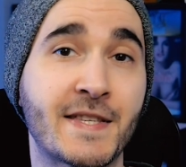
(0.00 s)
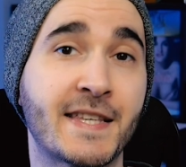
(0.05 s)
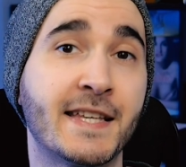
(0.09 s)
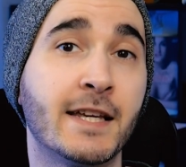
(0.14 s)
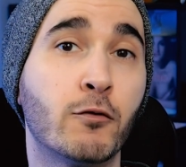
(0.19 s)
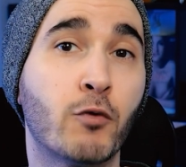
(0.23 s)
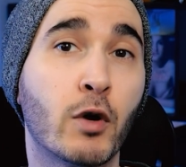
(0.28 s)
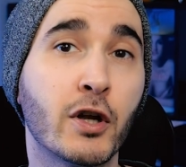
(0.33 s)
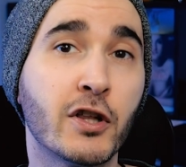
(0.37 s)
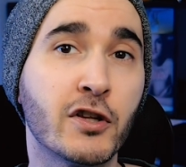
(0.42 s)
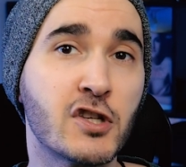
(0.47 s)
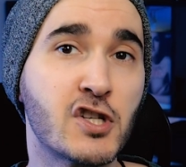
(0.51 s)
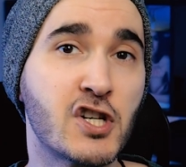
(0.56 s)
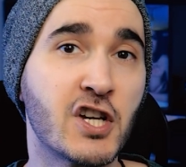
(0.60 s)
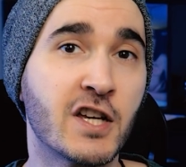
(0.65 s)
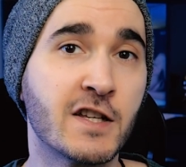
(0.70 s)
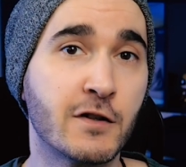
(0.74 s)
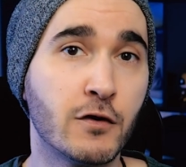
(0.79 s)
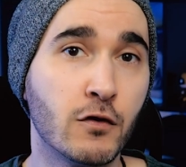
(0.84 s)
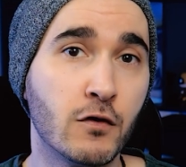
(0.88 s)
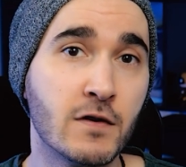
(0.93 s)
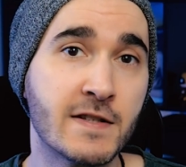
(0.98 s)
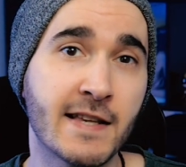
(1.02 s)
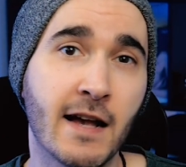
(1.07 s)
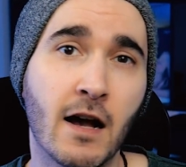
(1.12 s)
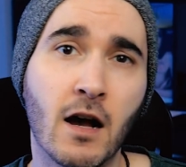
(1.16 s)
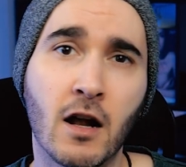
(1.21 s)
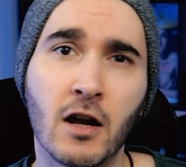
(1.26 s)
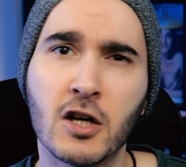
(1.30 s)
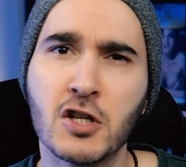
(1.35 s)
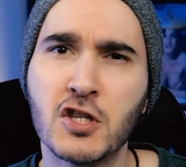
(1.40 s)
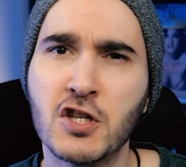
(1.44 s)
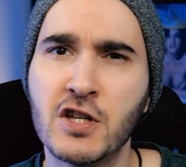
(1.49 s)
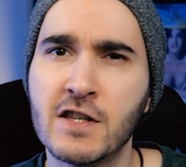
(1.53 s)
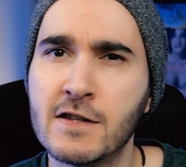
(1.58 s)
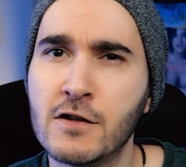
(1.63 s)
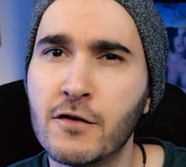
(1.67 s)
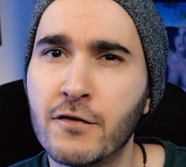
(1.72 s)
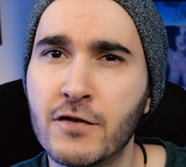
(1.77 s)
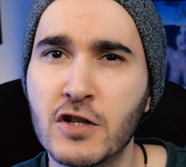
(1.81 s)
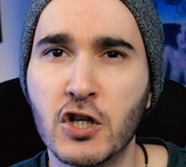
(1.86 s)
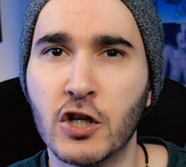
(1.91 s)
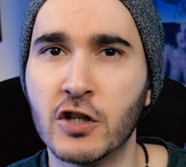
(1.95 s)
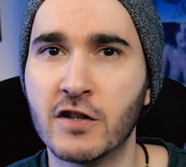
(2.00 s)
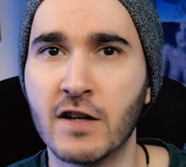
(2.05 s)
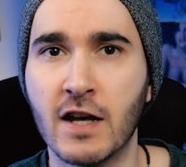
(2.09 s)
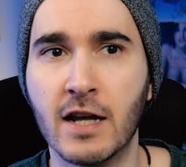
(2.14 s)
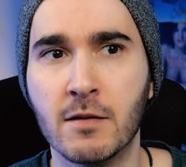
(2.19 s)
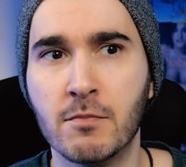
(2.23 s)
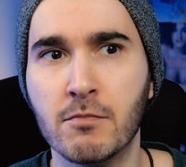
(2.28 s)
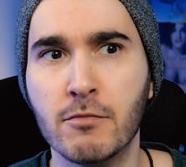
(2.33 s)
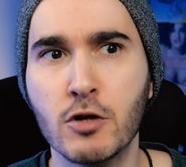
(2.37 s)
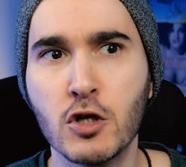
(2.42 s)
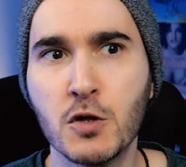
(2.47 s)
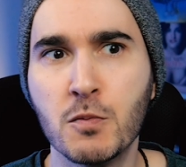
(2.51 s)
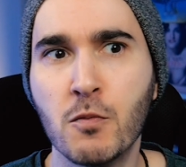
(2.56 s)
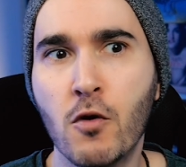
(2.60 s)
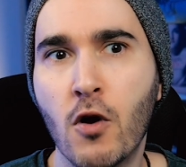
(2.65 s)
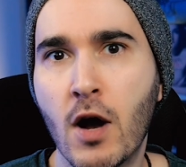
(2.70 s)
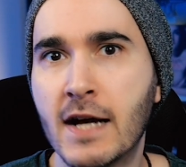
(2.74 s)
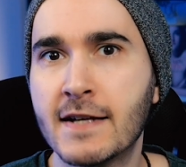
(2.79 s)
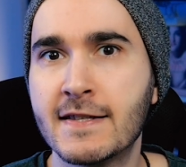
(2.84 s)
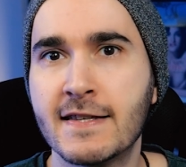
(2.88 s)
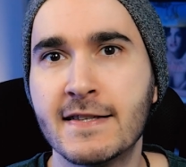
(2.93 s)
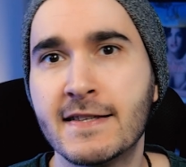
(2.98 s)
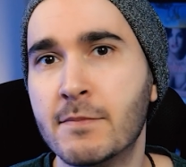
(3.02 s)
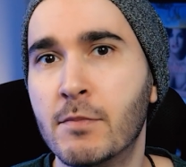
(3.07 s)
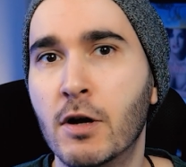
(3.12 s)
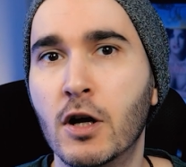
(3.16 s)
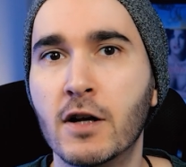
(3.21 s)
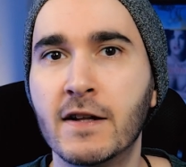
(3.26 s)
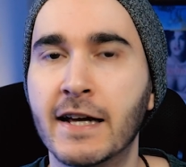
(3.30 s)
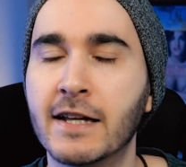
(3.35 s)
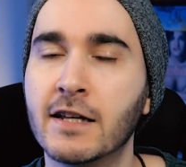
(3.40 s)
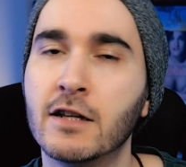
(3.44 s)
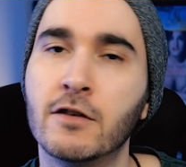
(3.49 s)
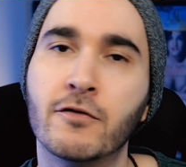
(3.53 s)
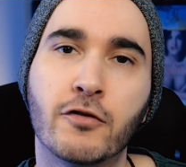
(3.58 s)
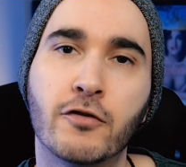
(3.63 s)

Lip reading: skin retouching tools are largely sufficient and much more accessible than in